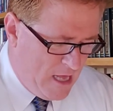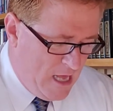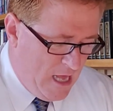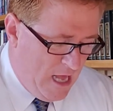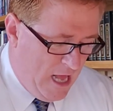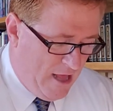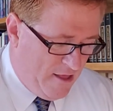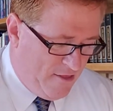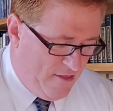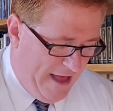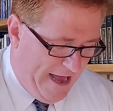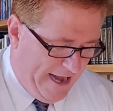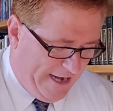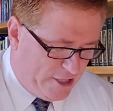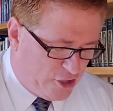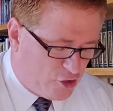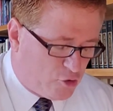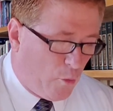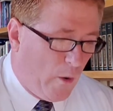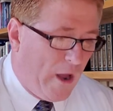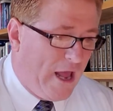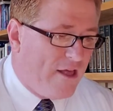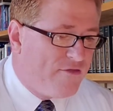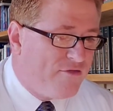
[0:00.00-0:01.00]
And that is
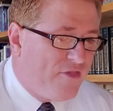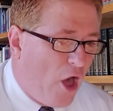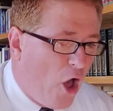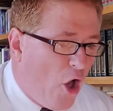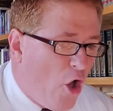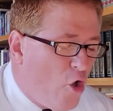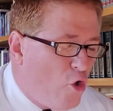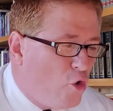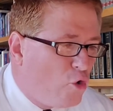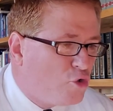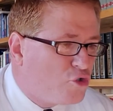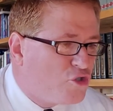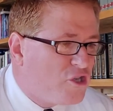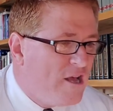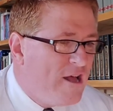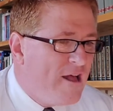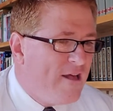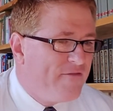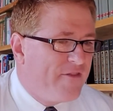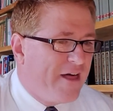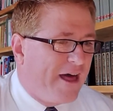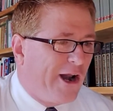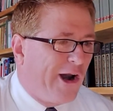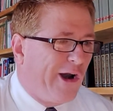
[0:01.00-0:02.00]
when those
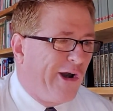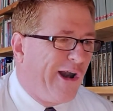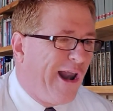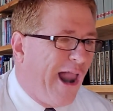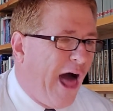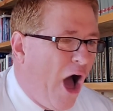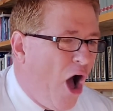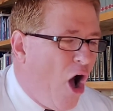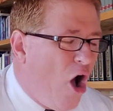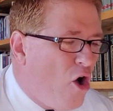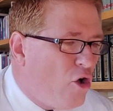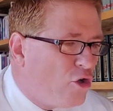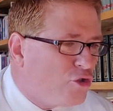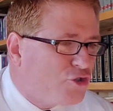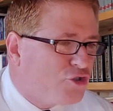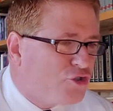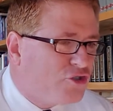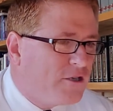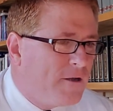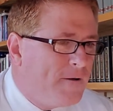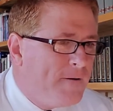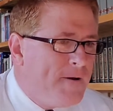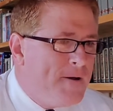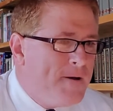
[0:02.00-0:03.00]
that are
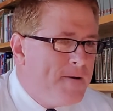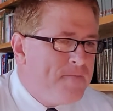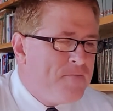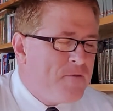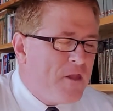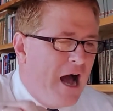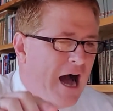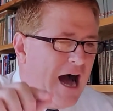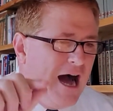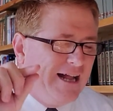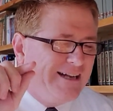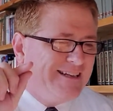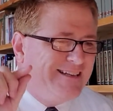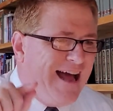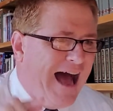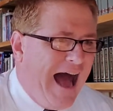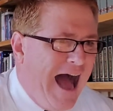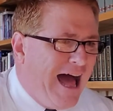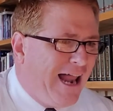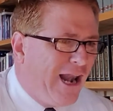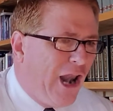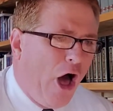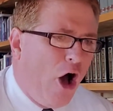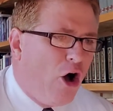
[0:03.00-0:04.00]
lost uh,
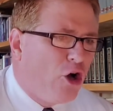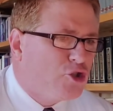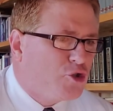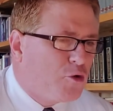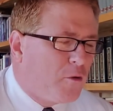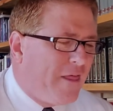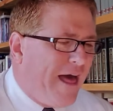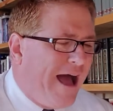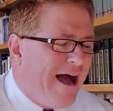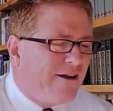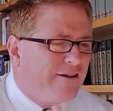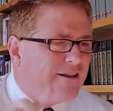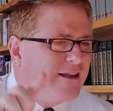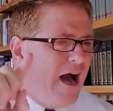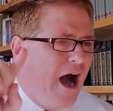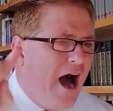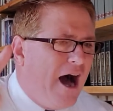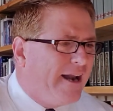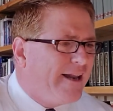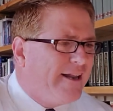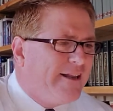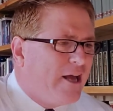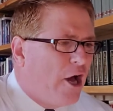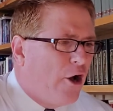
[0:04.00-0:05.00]
die lost without
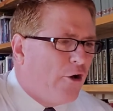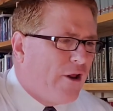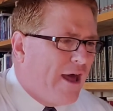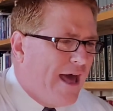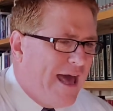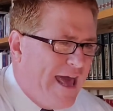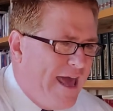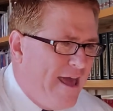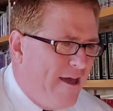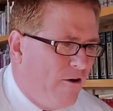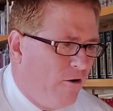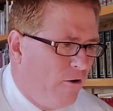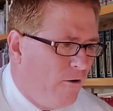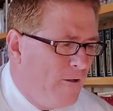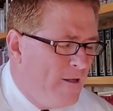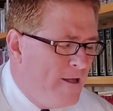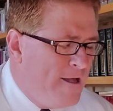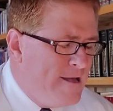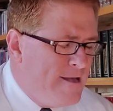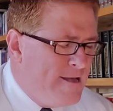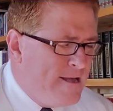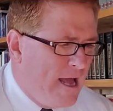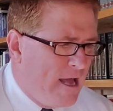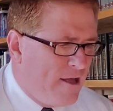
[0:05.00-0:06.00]
God and go to hell.
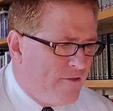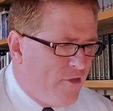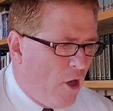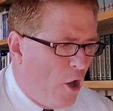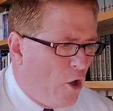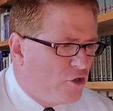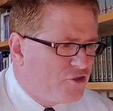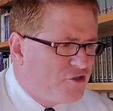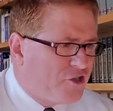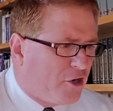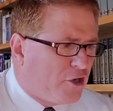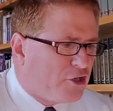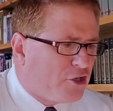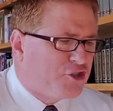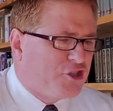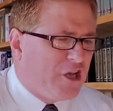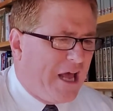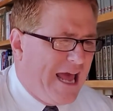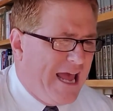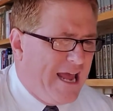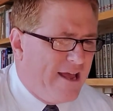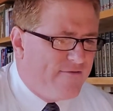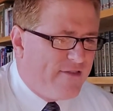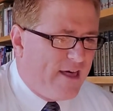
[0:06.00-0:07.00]
And those that are
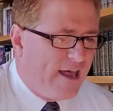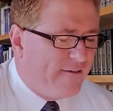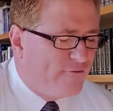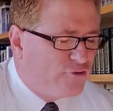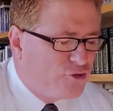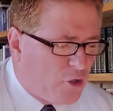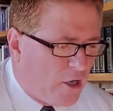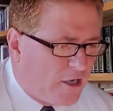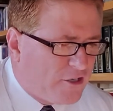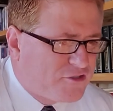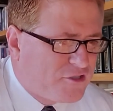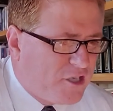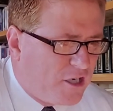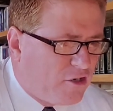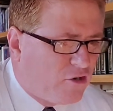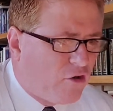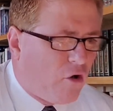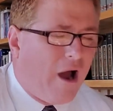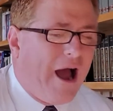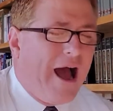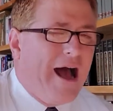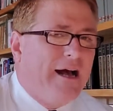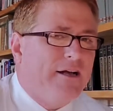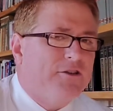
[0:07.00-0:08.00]
saved, that have trusted
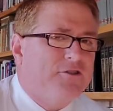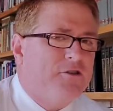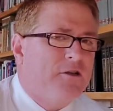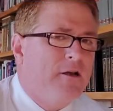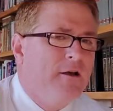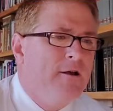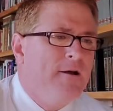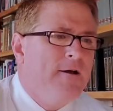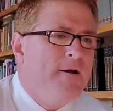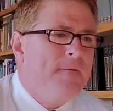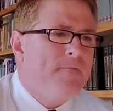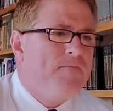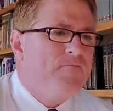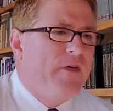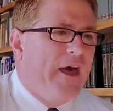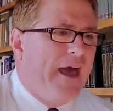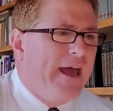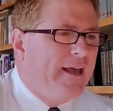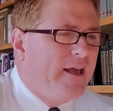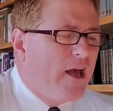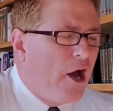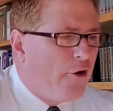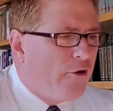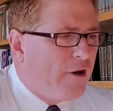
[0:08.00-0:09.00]
Christ,
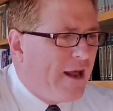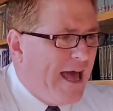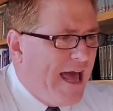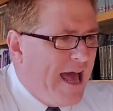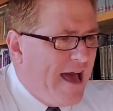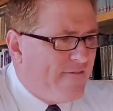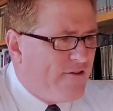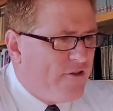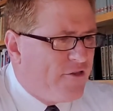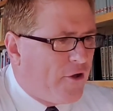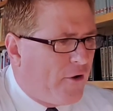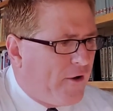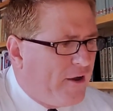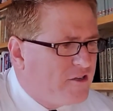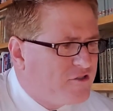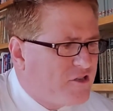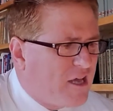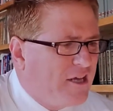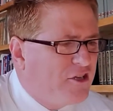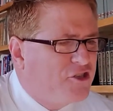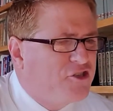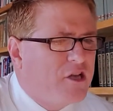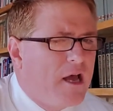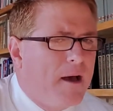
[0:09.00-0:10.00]
they go to heaven. There is
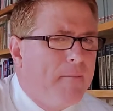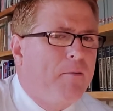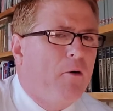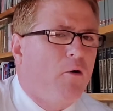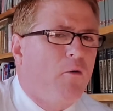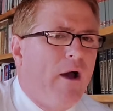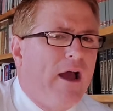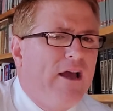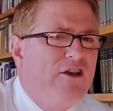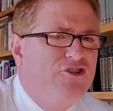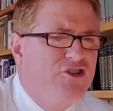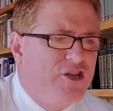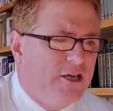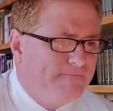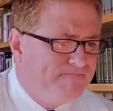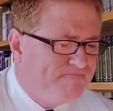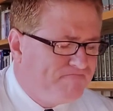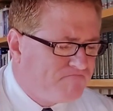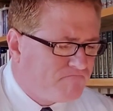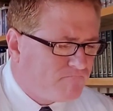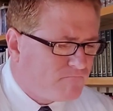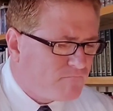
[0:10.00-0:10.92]
a separation.